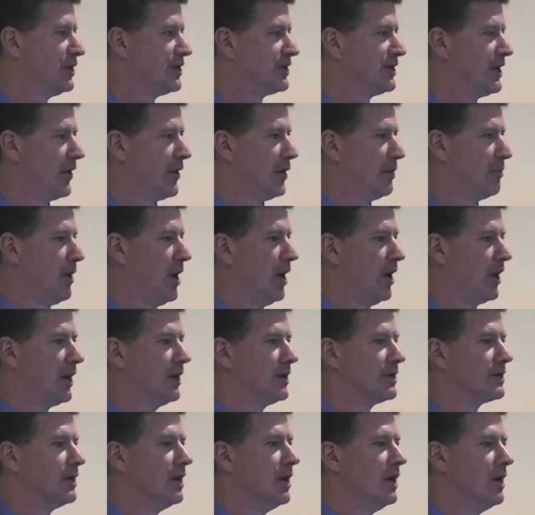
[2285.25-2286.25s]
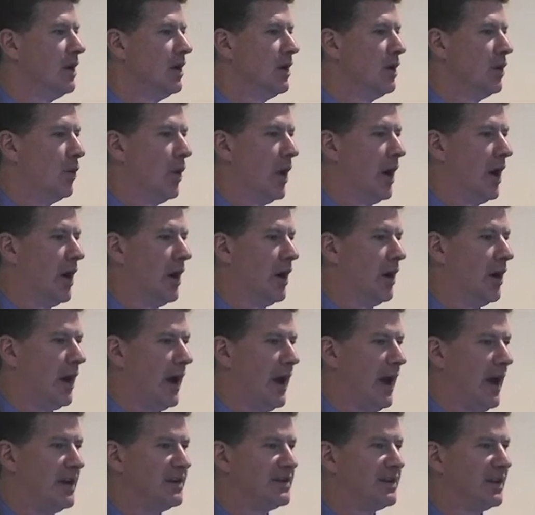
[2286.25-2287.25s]
in southern markets, where
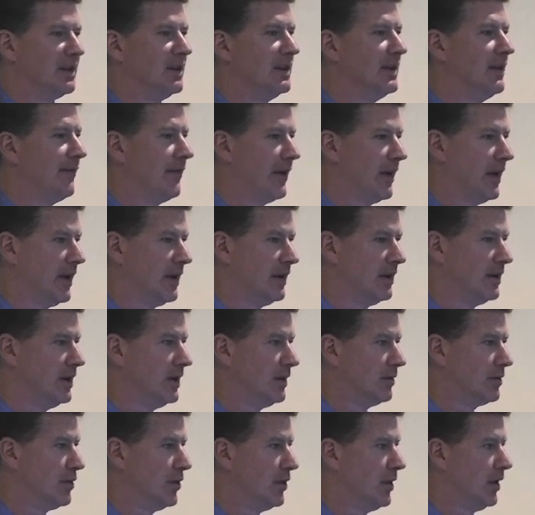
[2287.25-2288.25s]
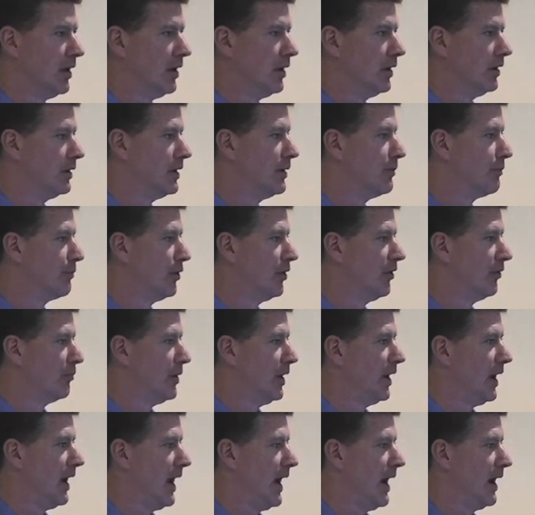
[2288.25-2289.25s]
a significant
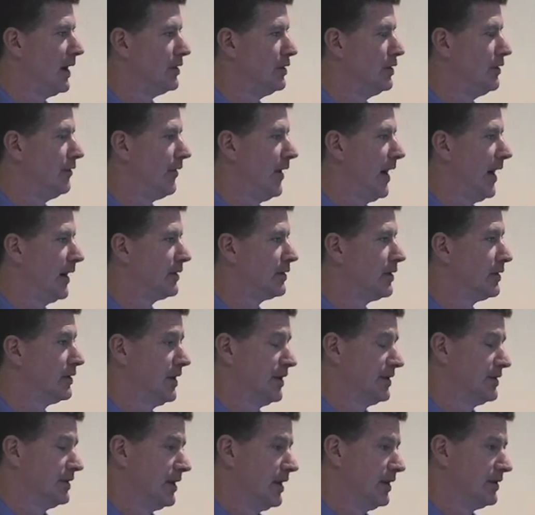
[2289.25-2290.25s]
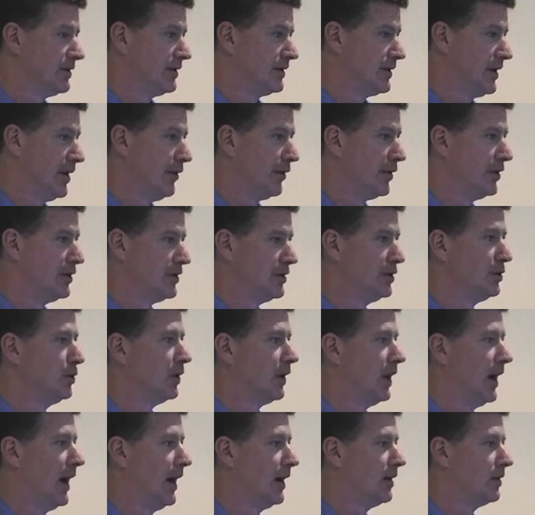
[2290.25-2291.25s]
improvement on U-factor doesn't necessarily do
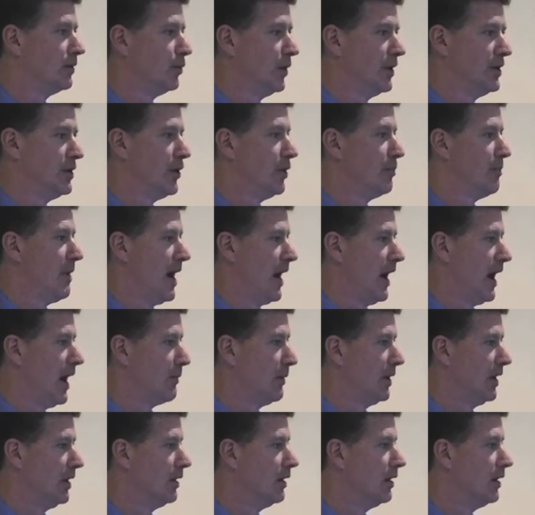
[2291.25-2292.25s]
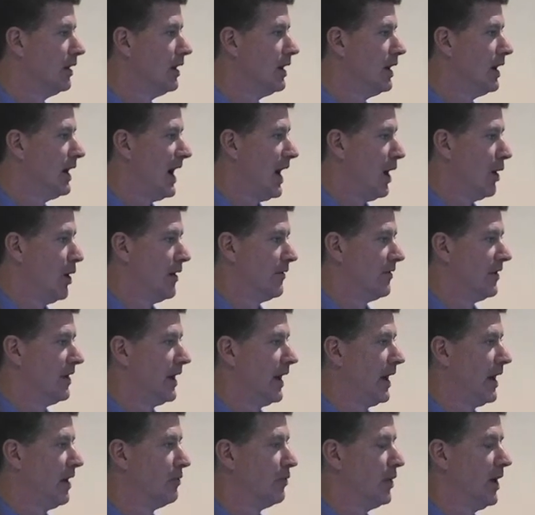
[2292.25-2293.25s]
a lot when you're in Miami. However,
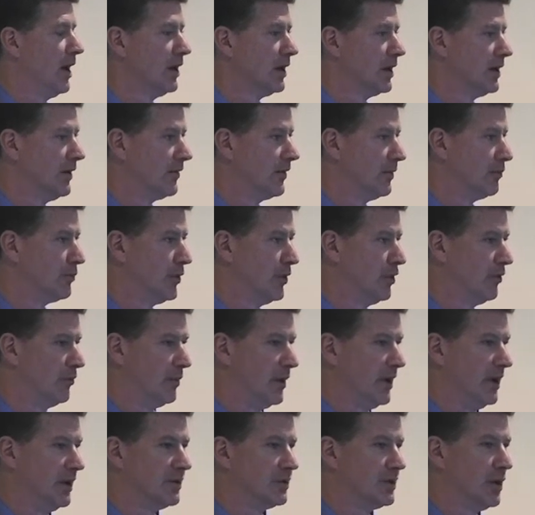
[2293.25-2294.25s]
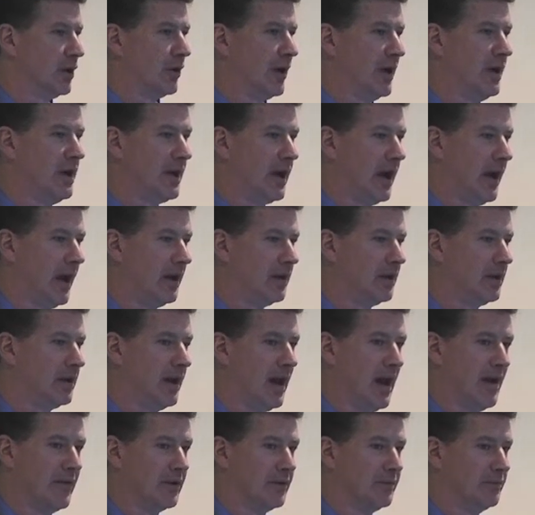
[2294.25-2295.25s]
a relative improvement in solar heat gain
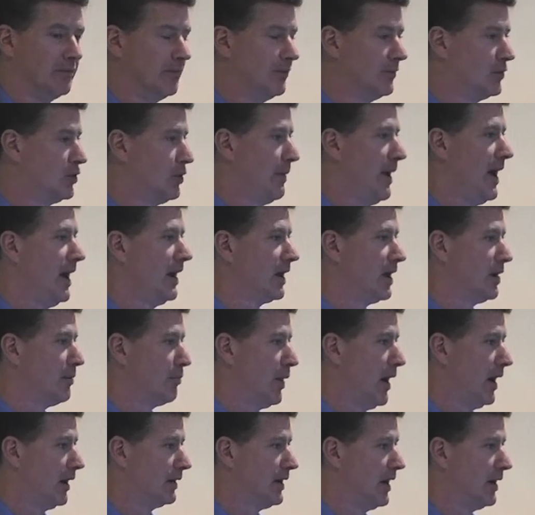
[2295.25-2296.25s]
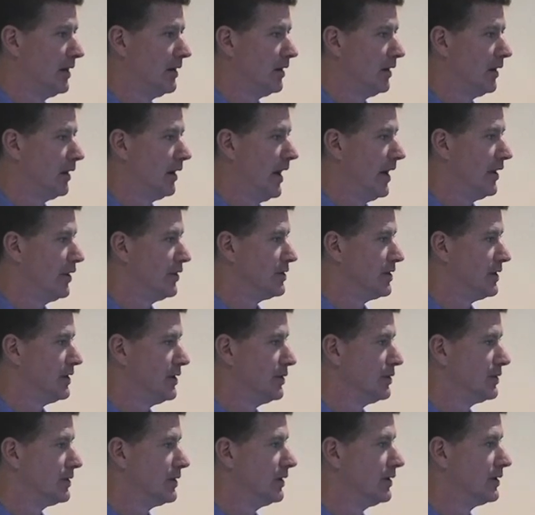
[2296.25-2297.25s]
can have a dramatic impact on energy
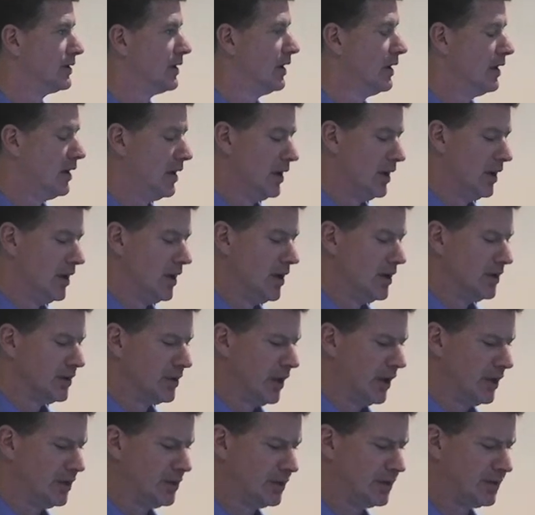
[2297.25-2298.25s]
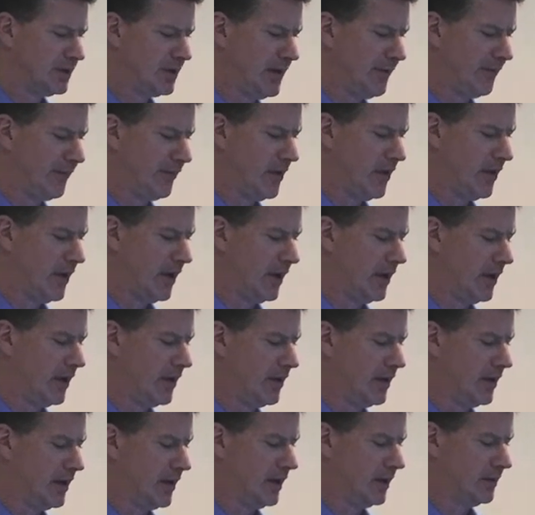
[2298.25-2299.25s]
usage. So as you'll see for
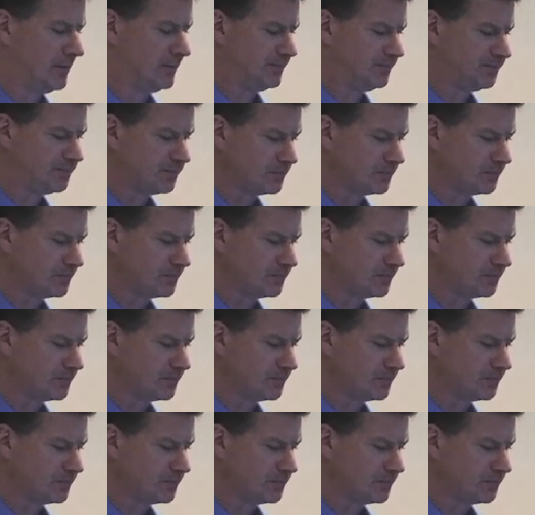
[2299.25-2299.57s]
the